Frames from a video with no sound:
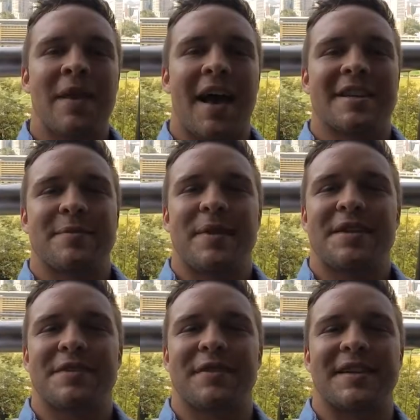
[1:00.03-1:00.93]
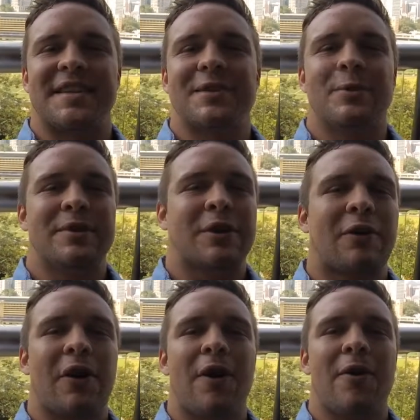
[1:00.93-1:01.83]
As a means of continuing to
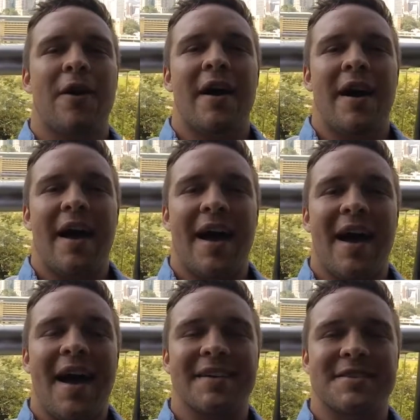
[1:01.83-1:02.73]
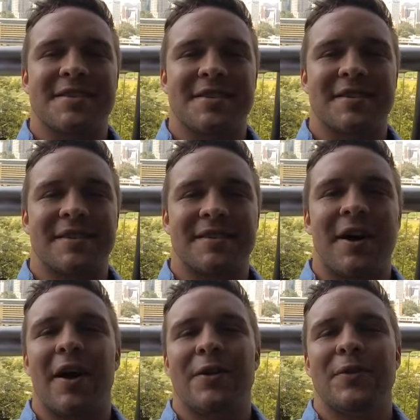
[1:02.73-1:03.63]
grow as
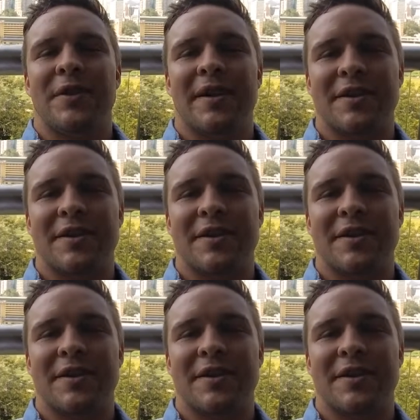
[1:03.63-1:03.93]
not only an